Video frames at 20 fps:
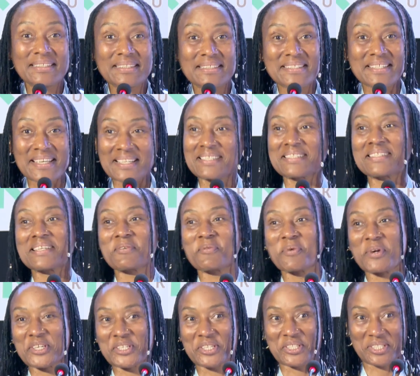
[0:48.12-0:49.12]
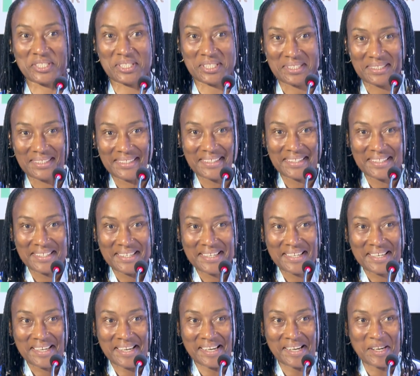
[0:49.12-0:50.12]
distinguished
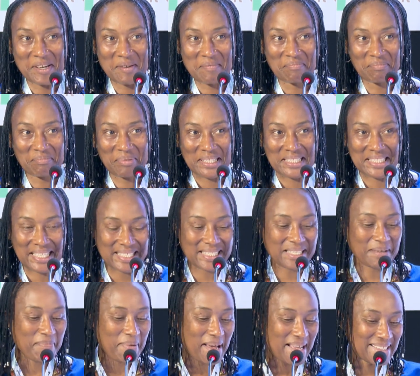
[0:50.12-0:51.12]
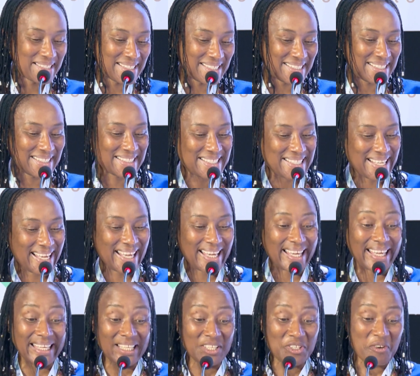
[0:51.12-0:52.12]
participants today
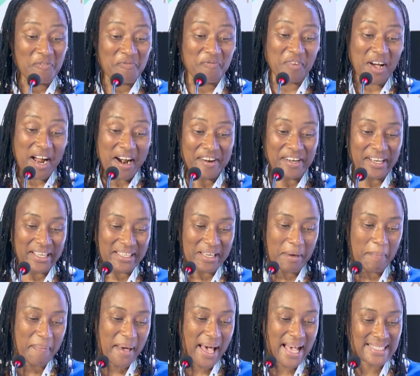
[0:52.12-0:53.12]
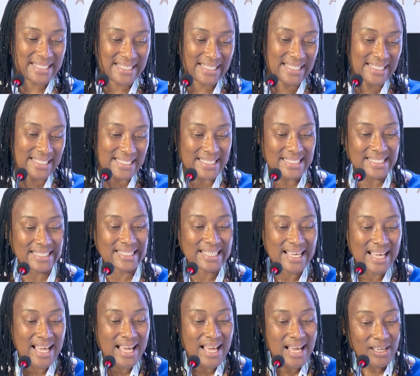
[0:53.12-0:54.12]
in your varying capacities,
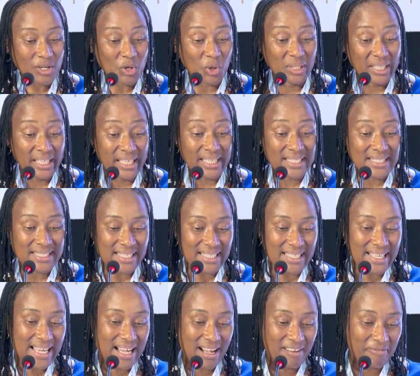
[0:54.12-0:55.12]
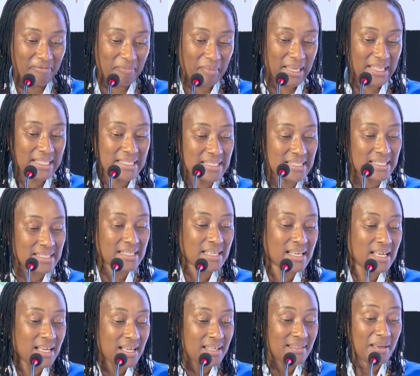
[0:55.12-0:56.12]
colleagues in government,
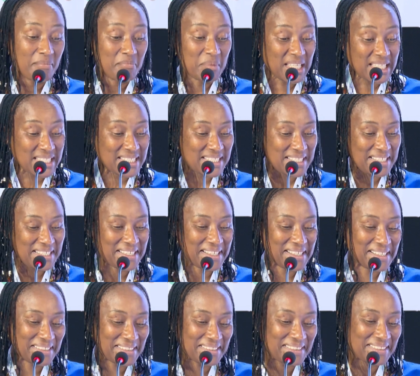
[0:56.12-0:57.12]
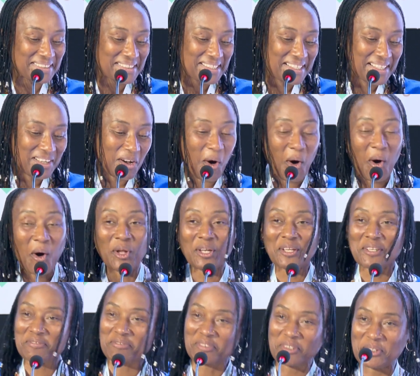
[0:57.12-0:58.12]
the media, all
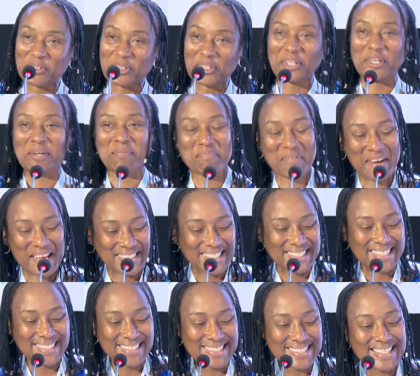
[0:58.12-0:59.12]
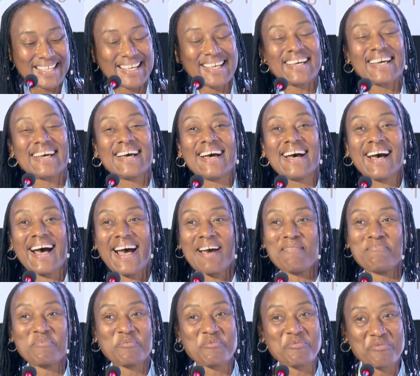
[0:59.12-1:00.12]
of you here present.
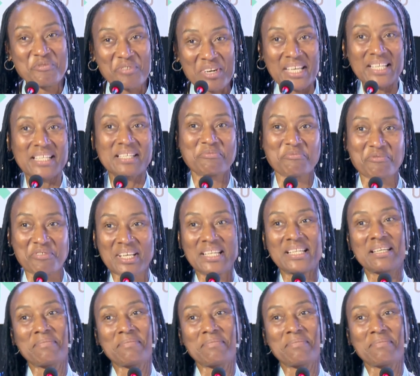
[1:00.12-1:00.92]
I'm really, really